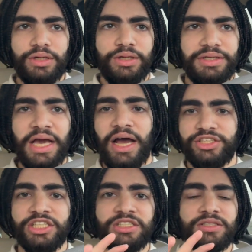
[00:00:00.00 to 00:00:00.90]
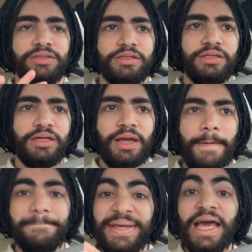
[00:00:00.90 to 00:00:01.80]
yeah, just
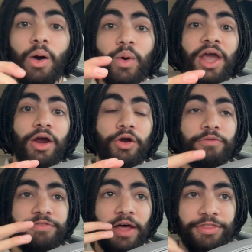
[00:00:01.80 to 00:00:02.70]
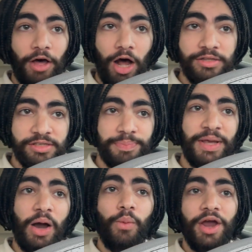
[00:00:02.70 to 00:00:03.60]
be aware of the thoughts, be
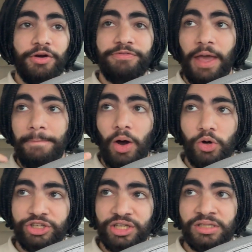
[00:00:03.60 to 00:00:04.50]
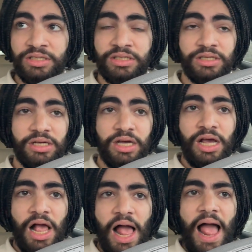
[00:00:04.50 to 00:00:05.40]
aware of the emotions,
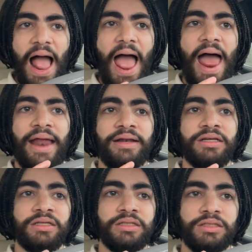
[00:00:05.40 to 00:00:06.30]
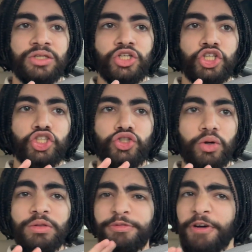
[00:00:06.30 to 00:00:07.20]
and
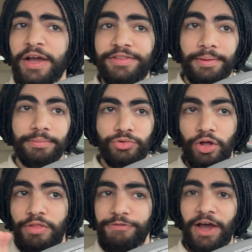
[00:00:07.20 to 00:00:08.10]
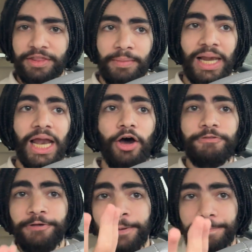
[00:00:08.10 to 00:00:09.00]
don't fight them. Don't fight them. A lot
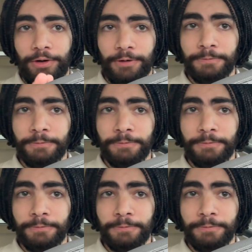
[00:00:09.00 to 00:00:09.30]
of people